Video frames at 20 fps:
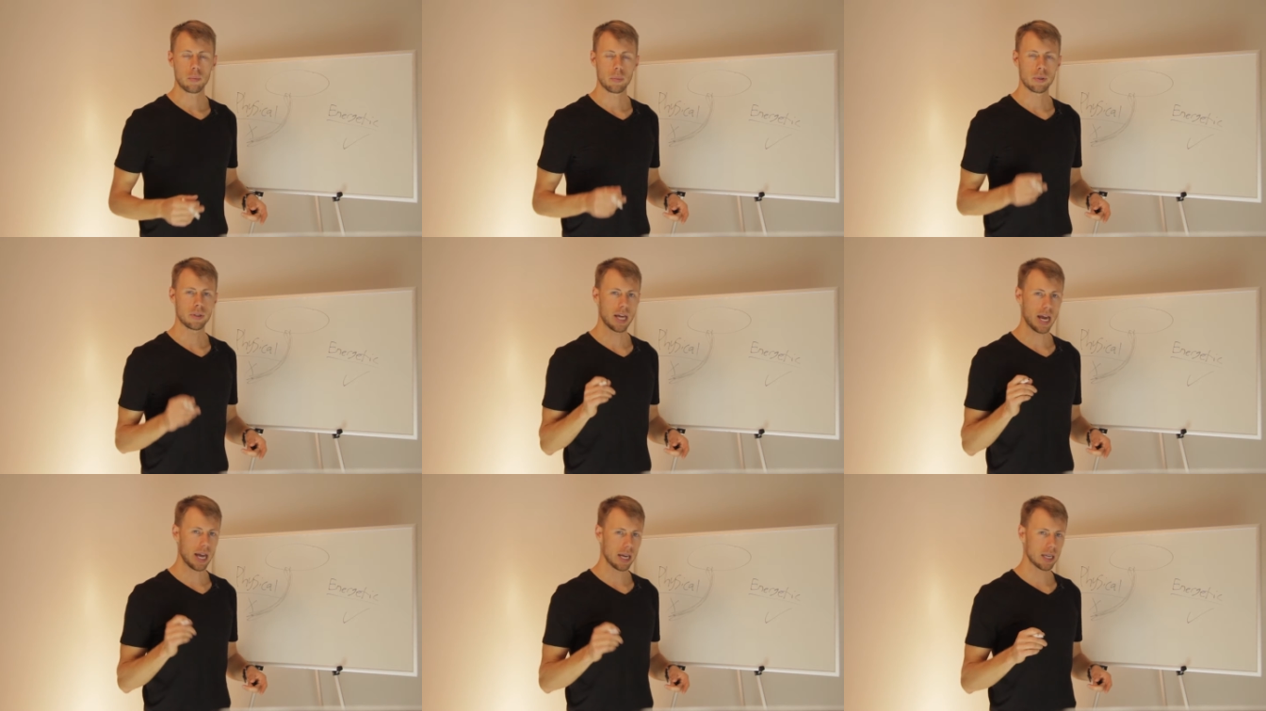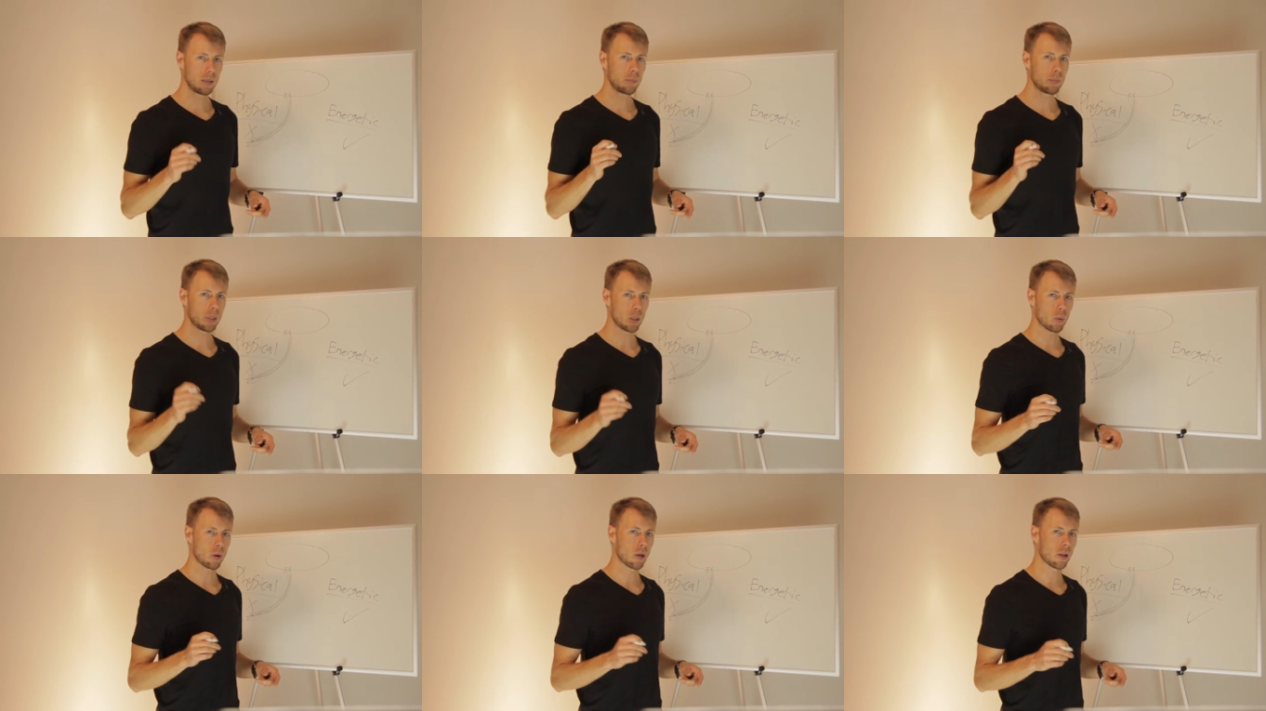but that
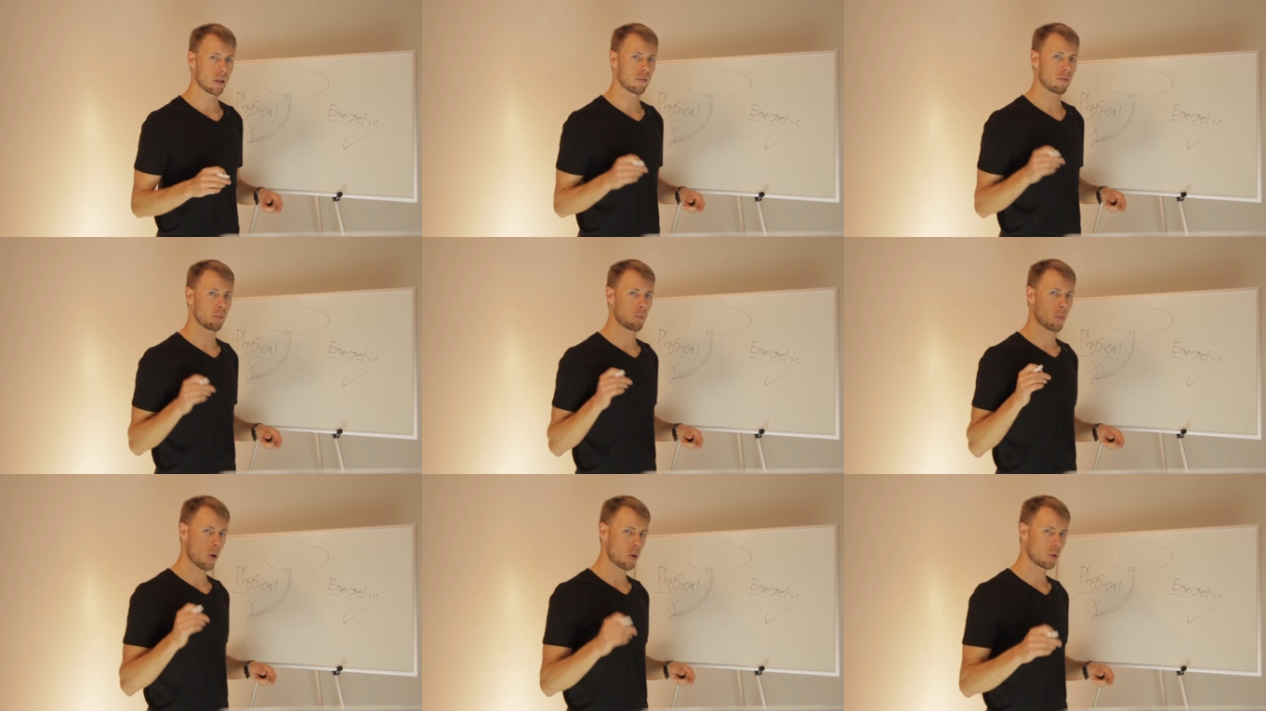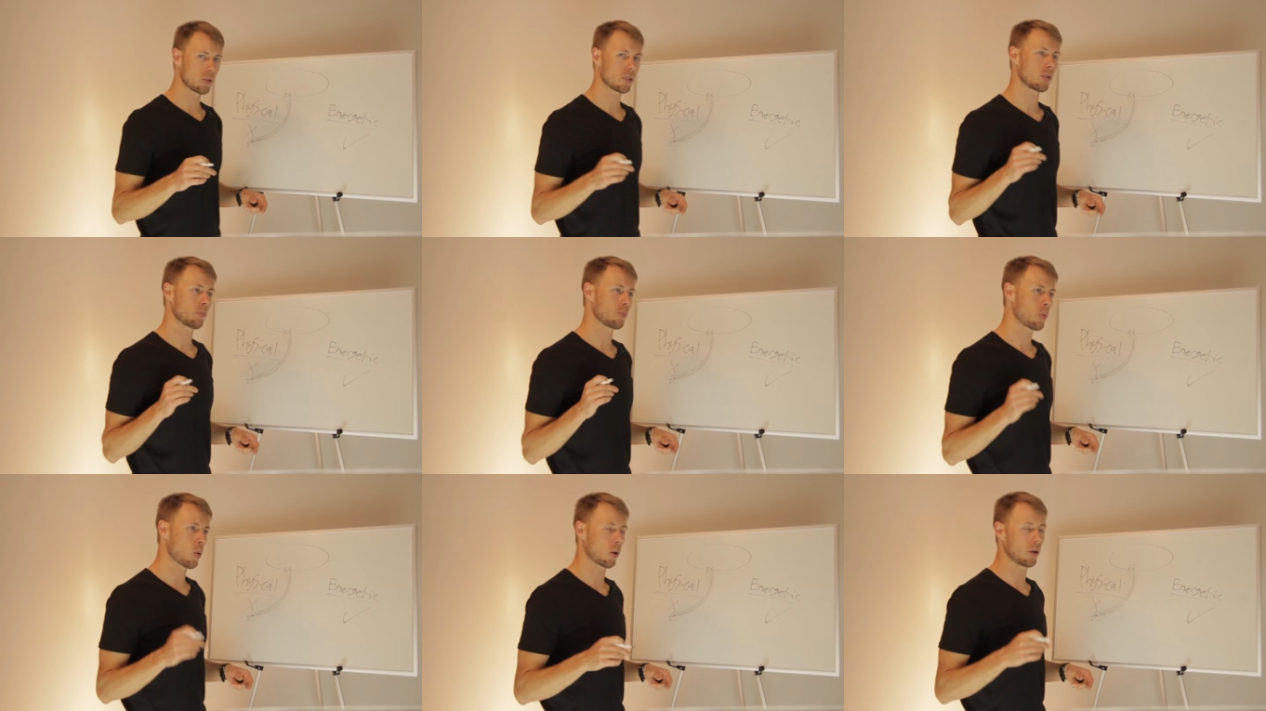can be one of the
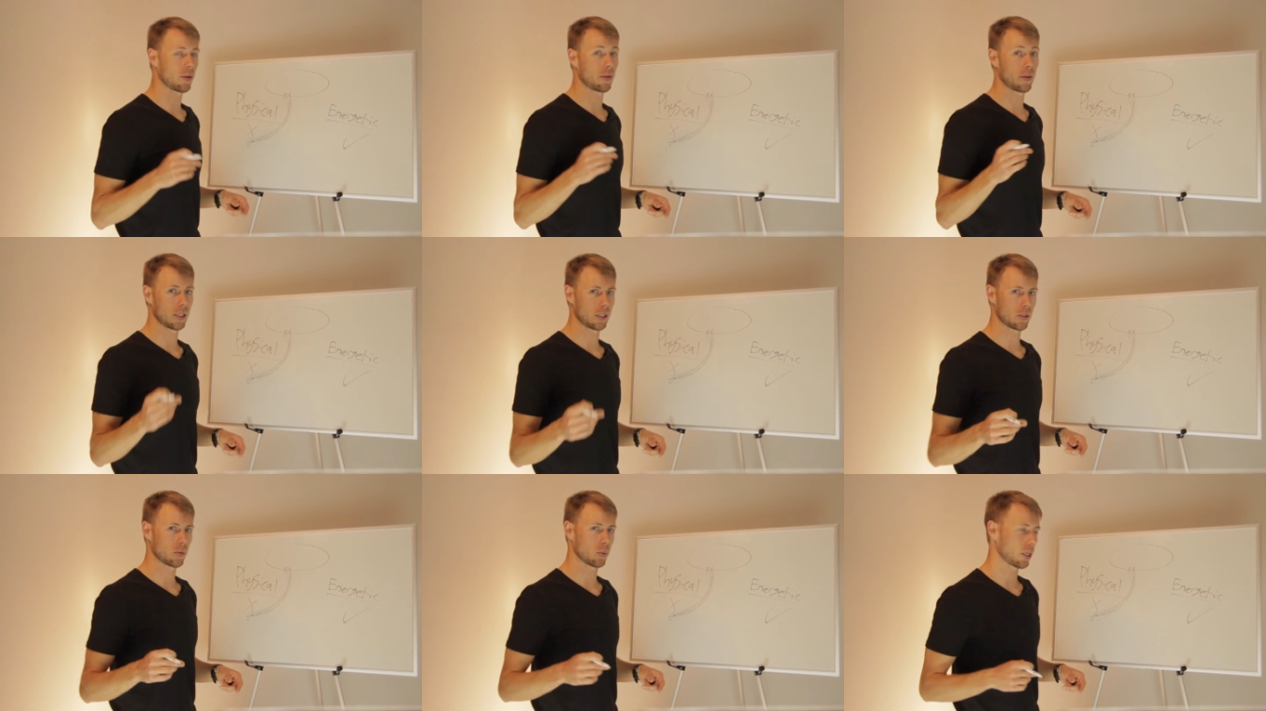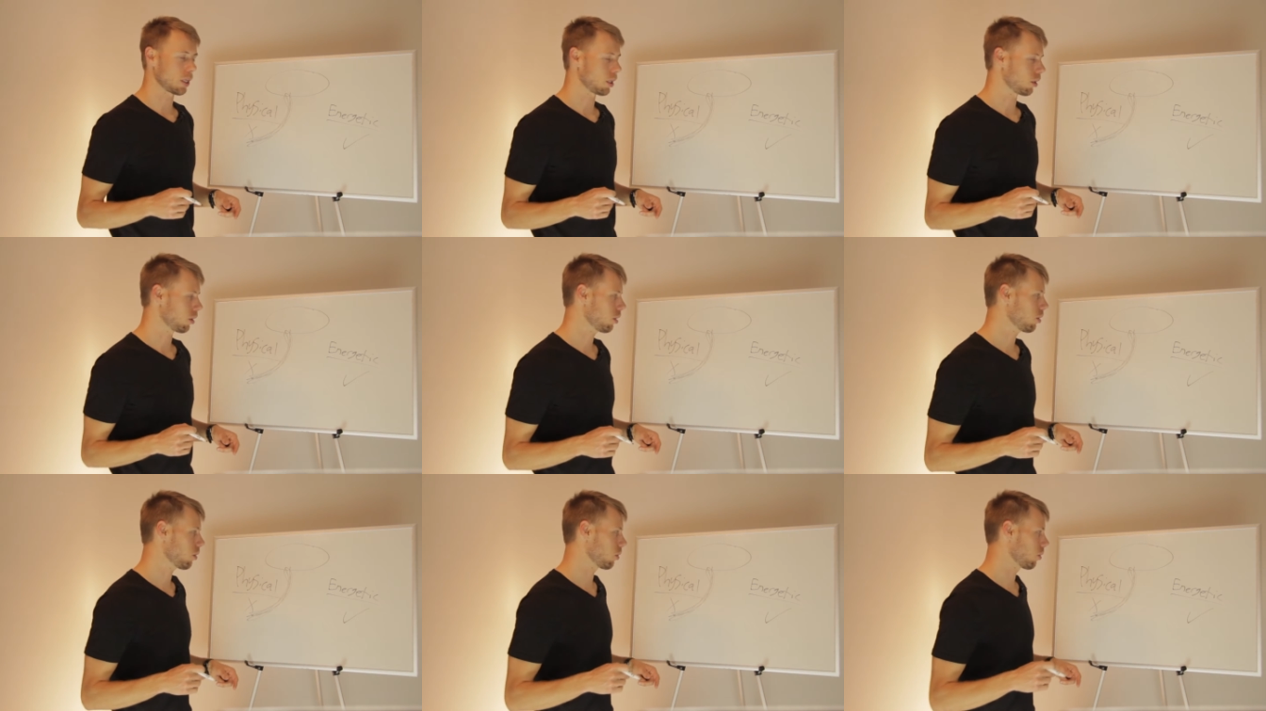most important things we
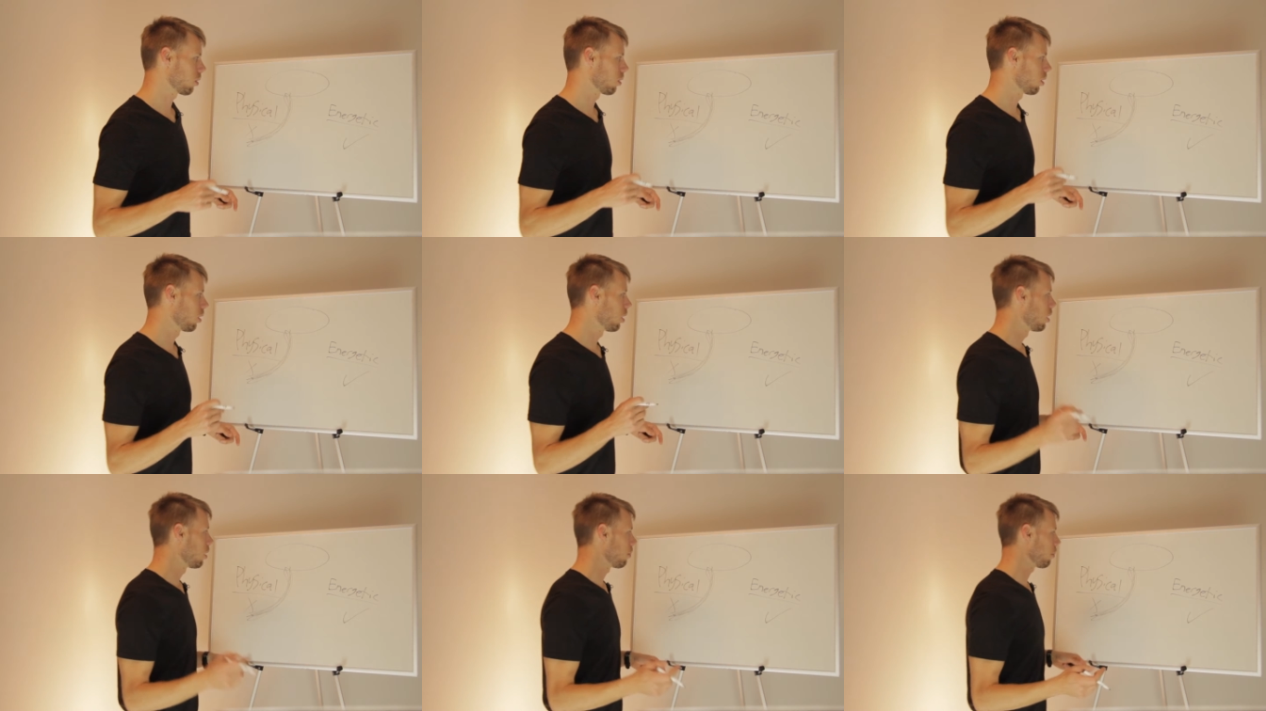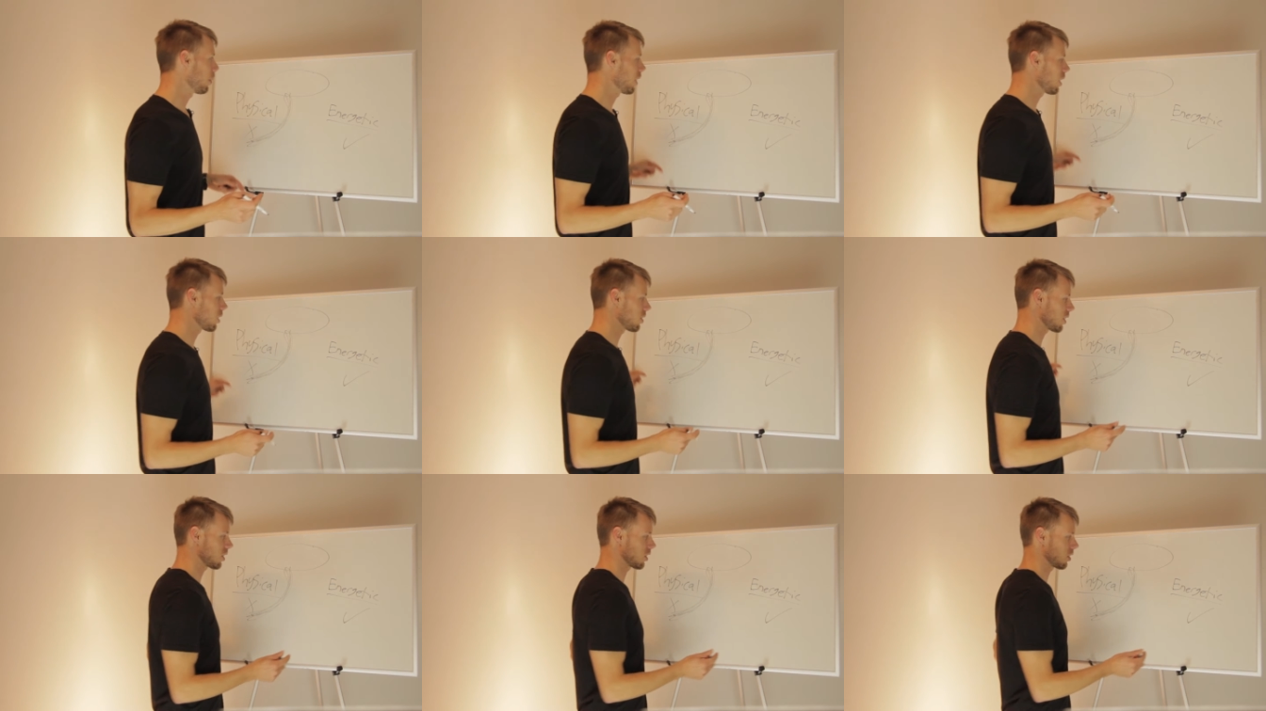can do
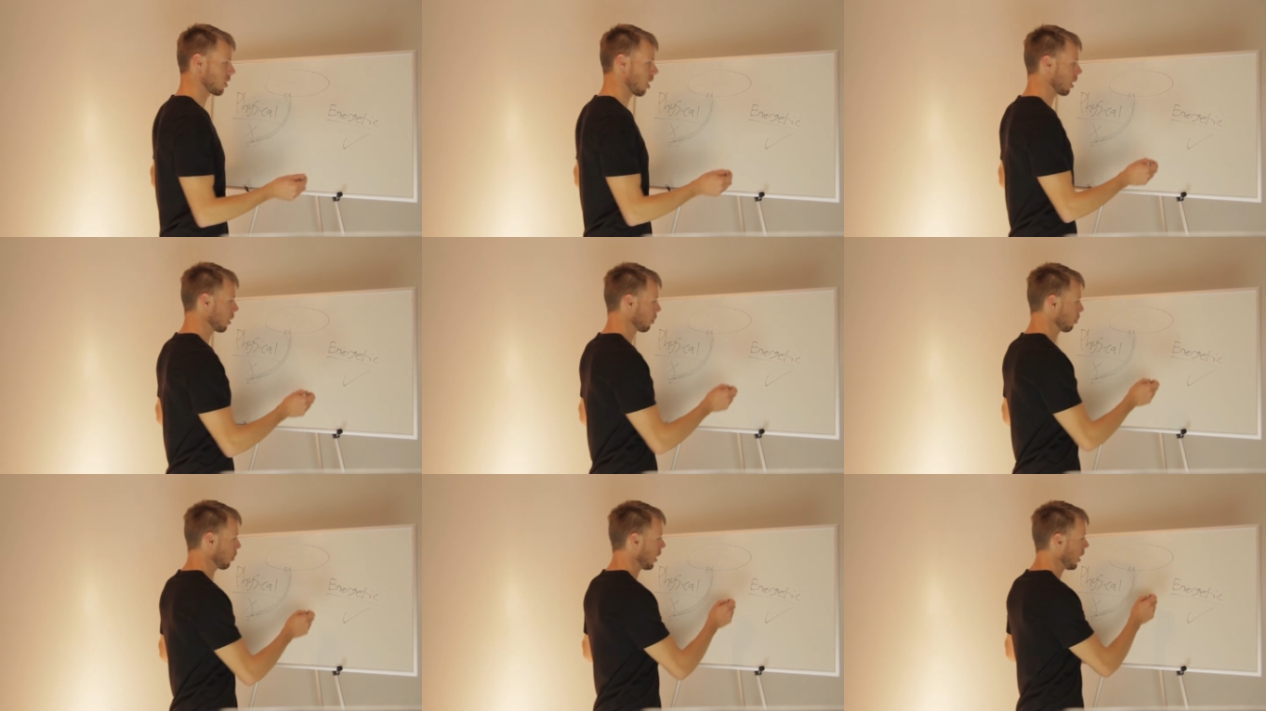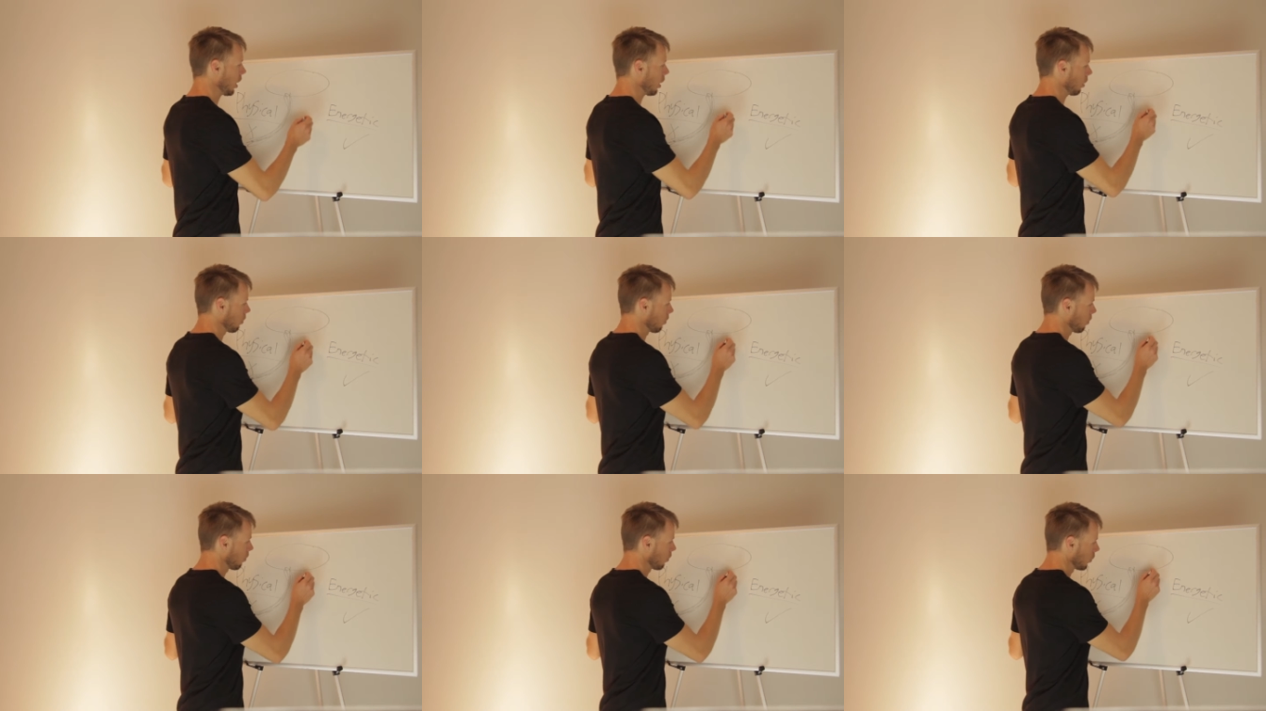because it's not in pain.